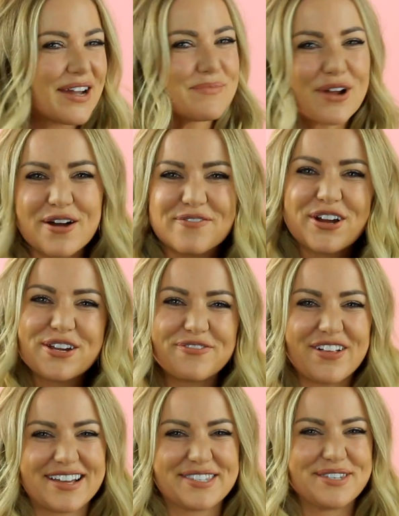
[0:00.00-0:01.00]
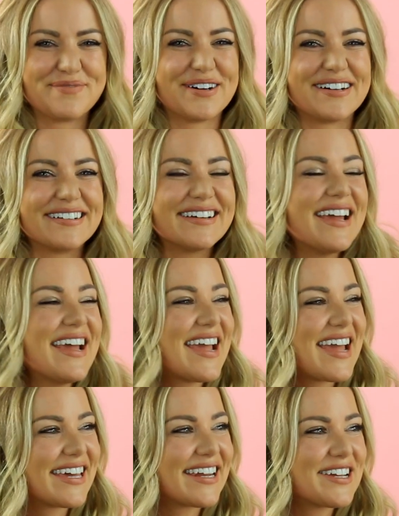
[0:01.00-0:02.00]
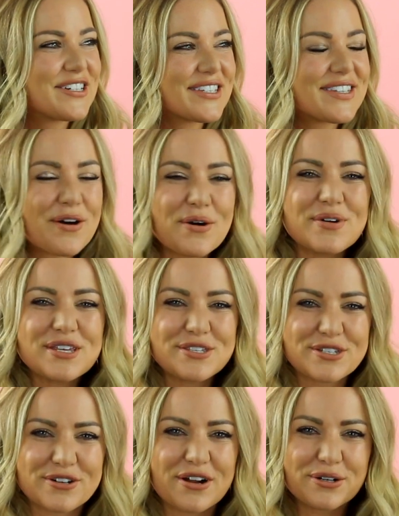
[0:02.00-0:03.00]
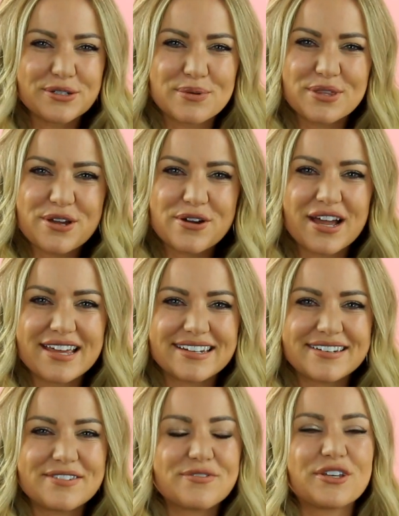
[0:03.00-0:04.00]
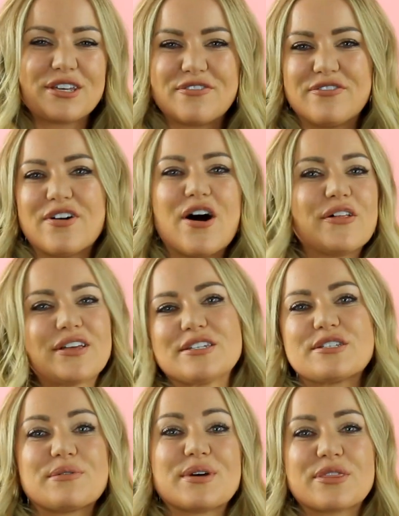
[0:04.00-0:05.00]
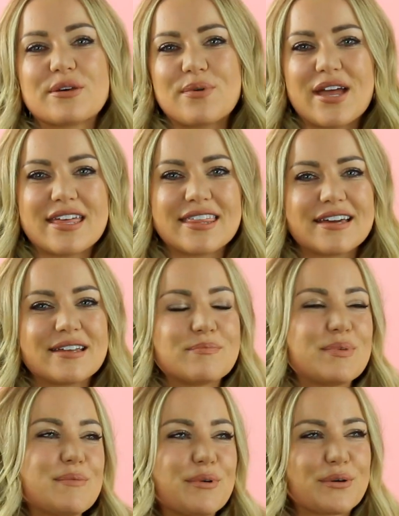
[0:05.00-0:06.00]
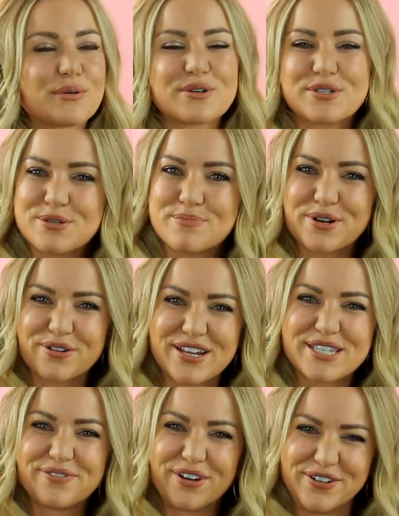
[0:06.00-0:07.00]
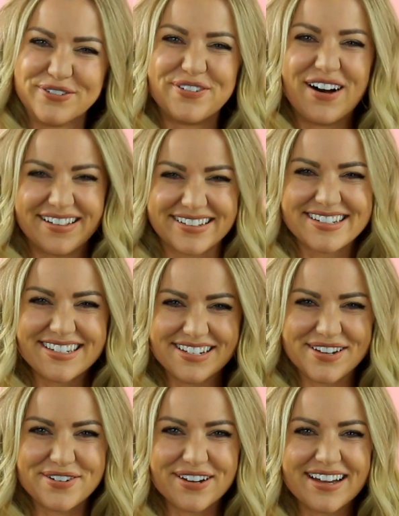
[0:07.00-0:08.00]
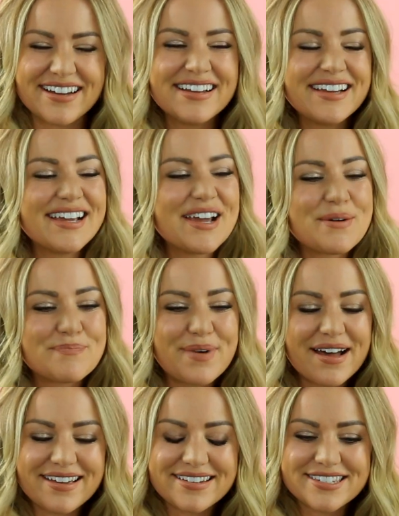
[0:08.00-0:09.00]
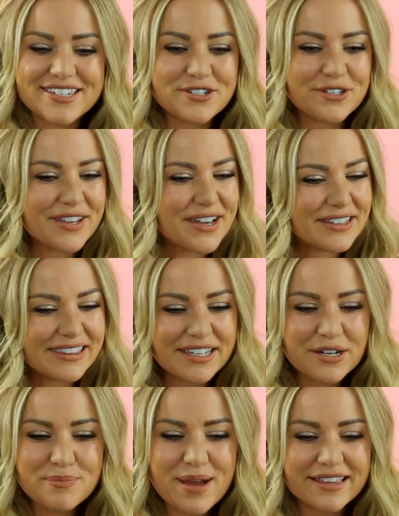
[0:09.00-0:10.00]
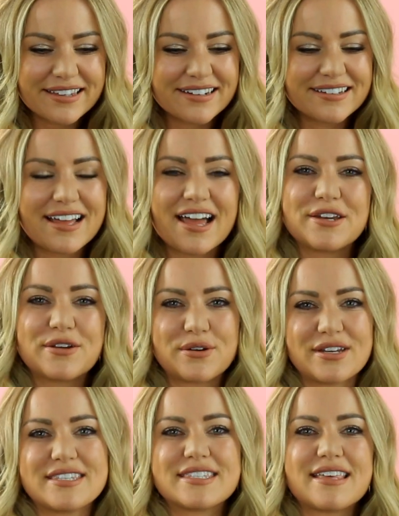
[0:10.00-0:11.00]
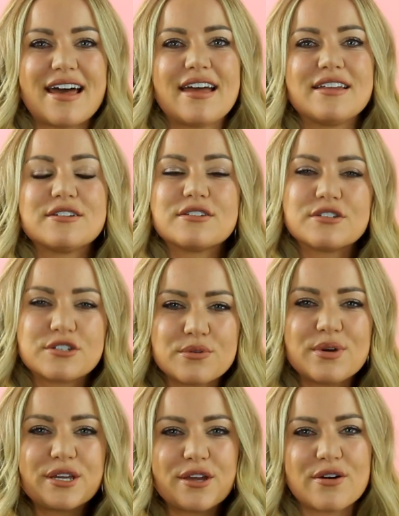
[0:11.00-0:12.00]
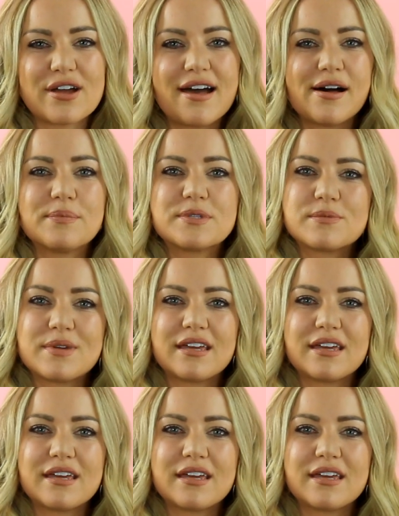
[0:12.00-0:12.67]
I'm not very flexible and I just always struggled with yoga. I didn't really fall into it the way that people who are super graceful fall into yoga. But like little by little, I noticed that doing yoga helped me